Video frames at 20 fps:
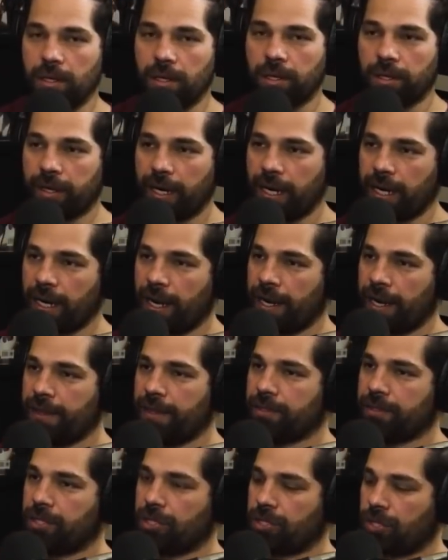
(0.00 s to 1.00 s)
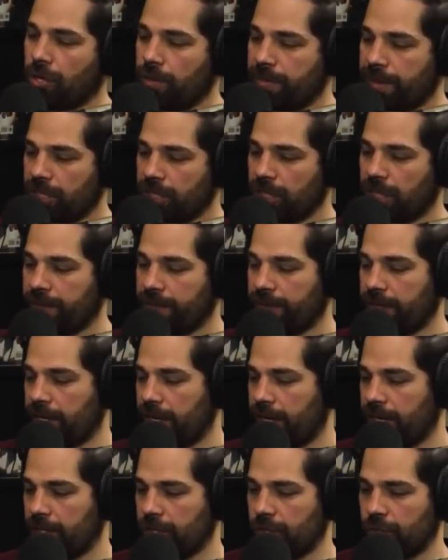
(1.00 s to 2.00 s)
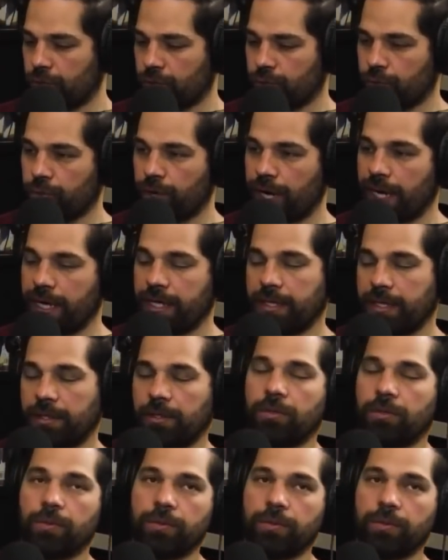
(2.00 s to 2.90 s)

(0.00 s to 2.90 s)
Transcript: All right, and there's so much of it, and great